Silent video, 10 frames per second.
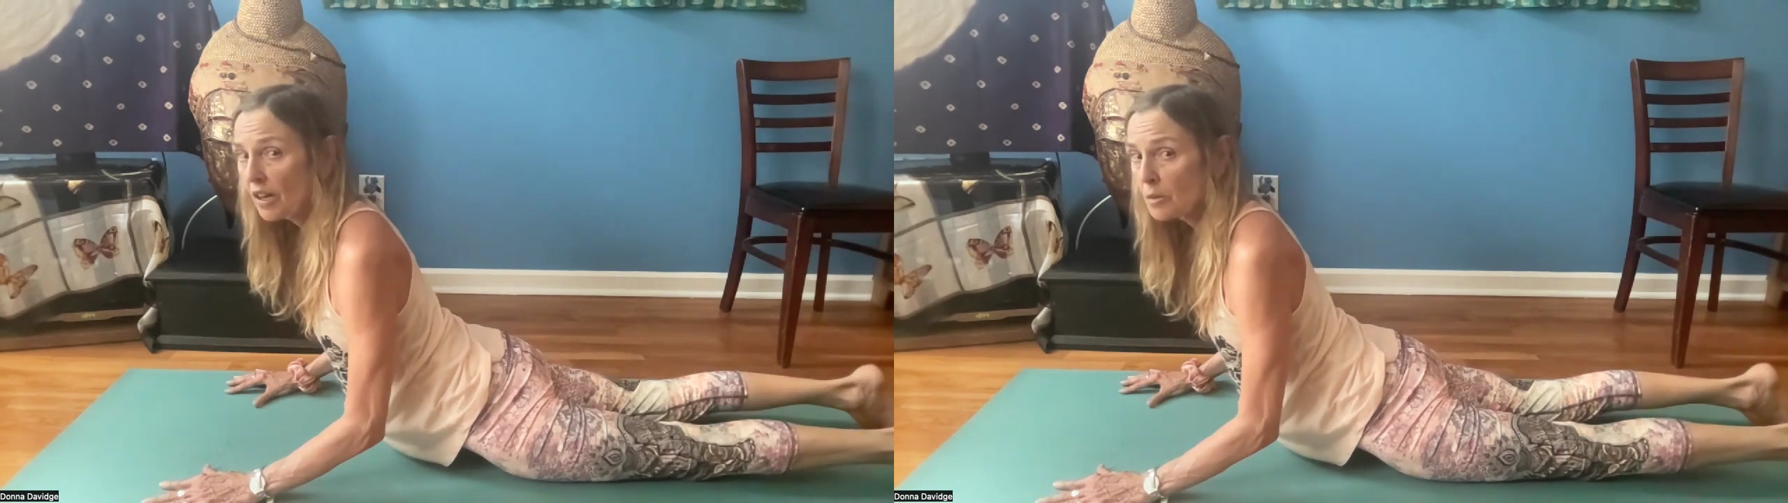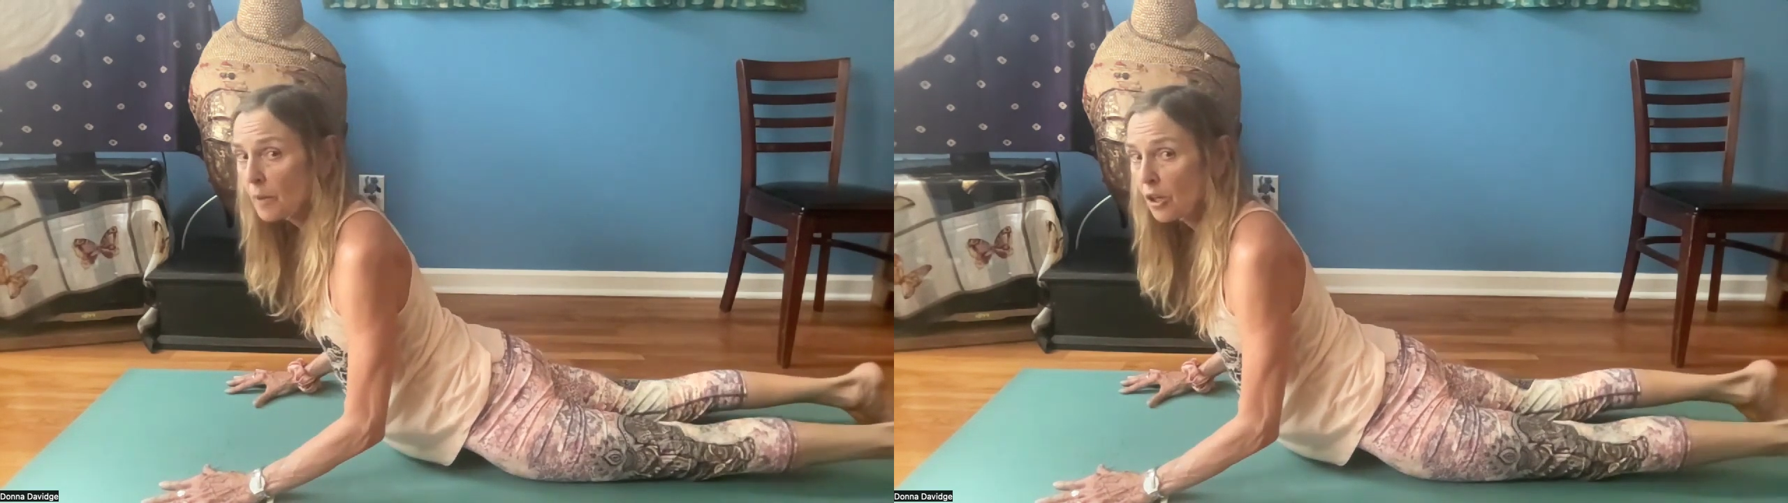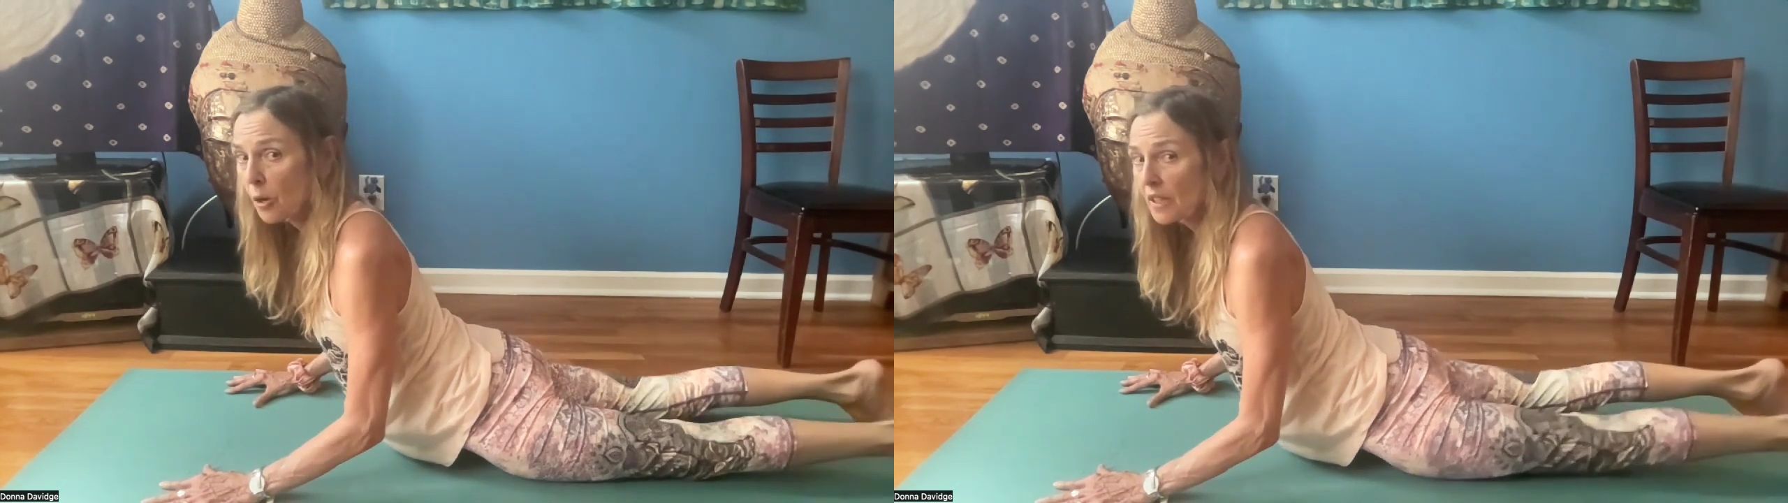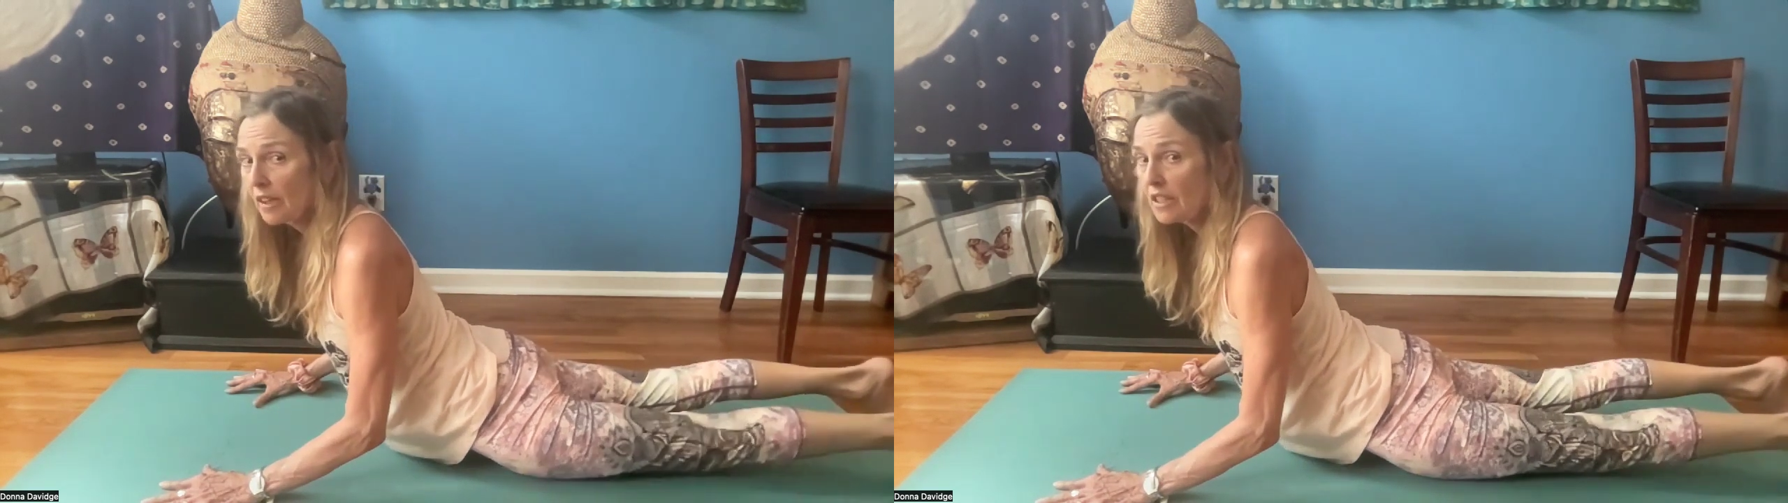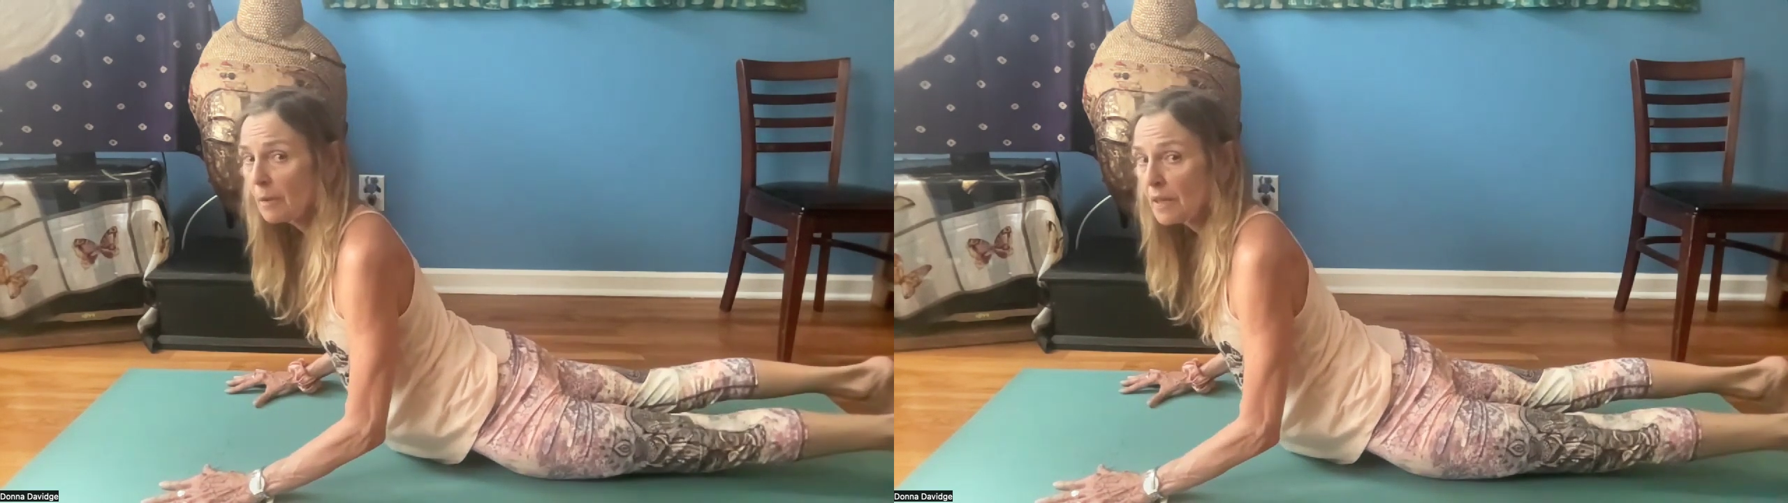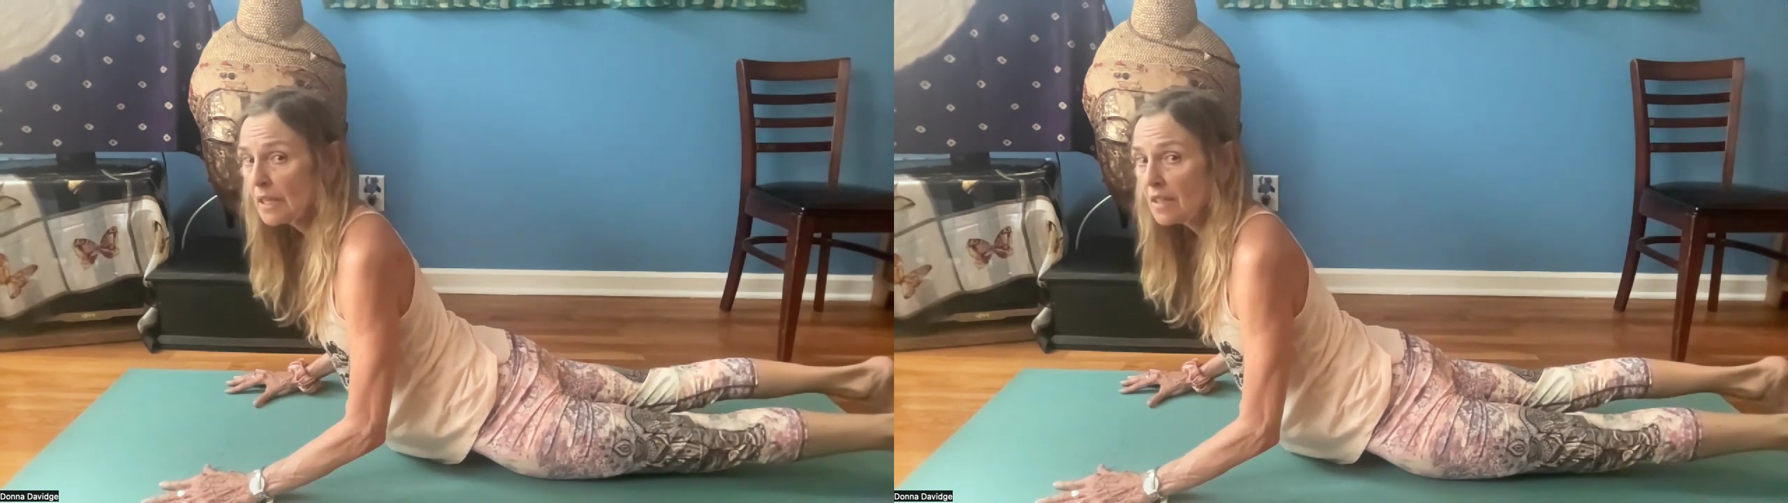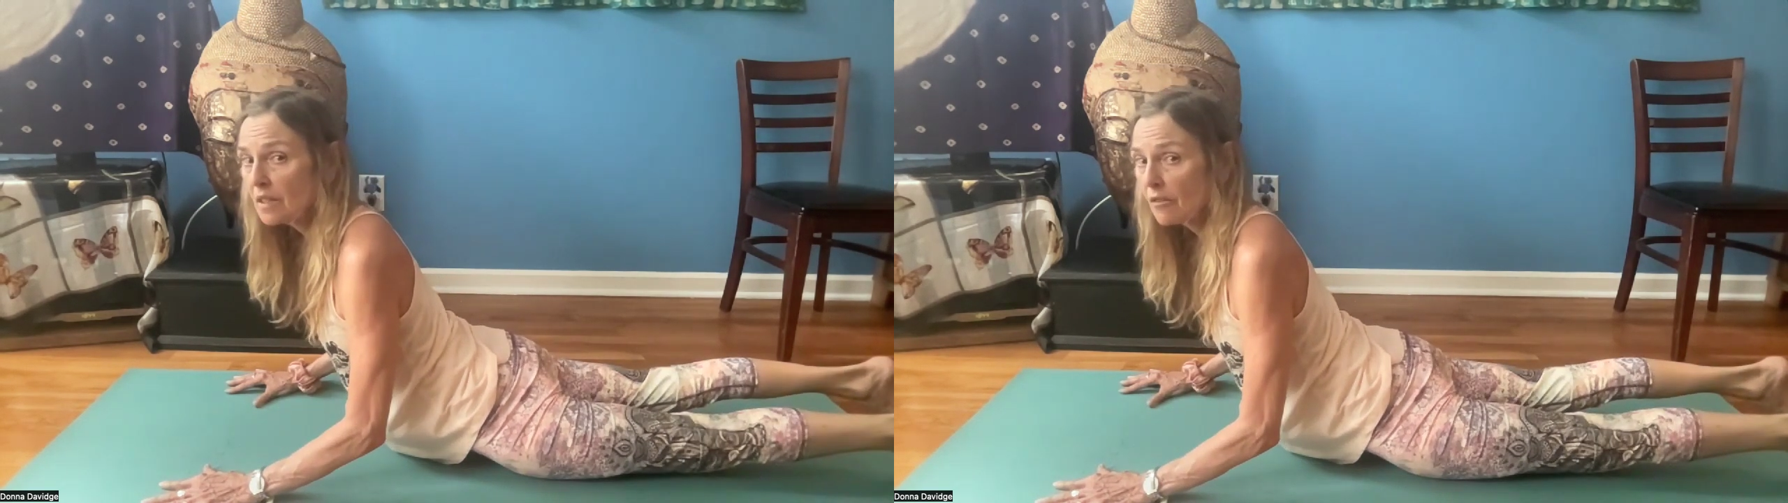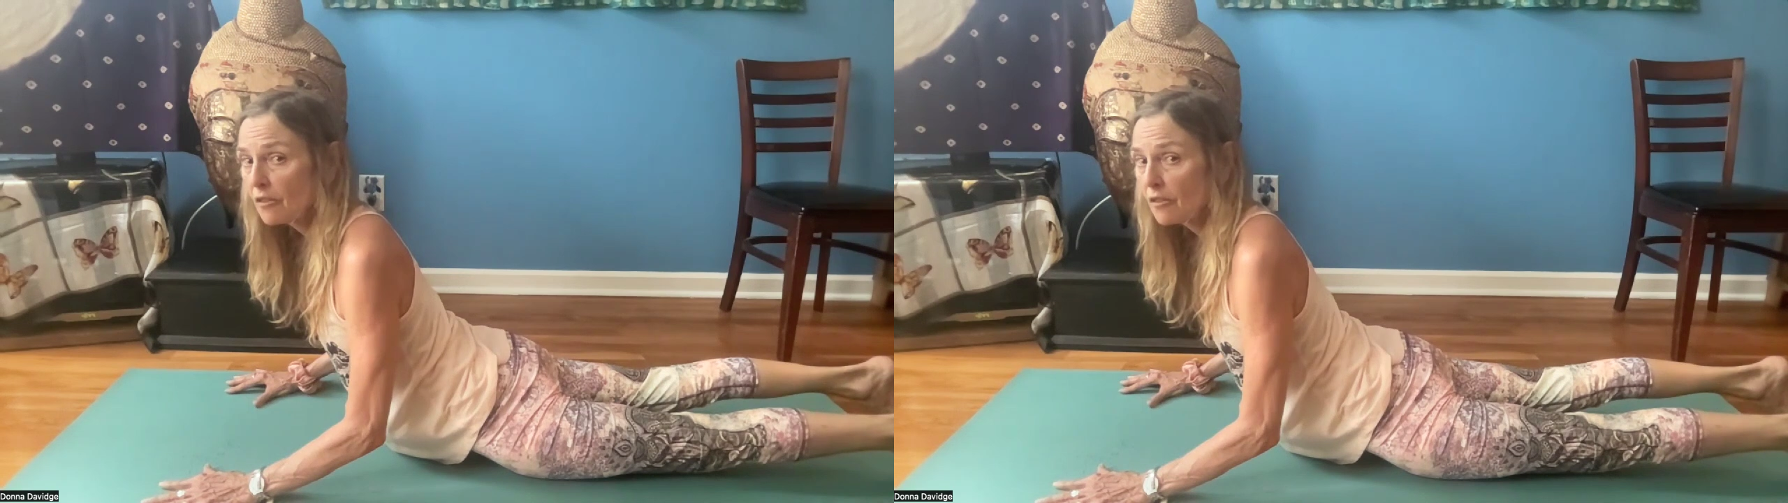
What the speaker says: Here's my Cobra. Now I take my knees off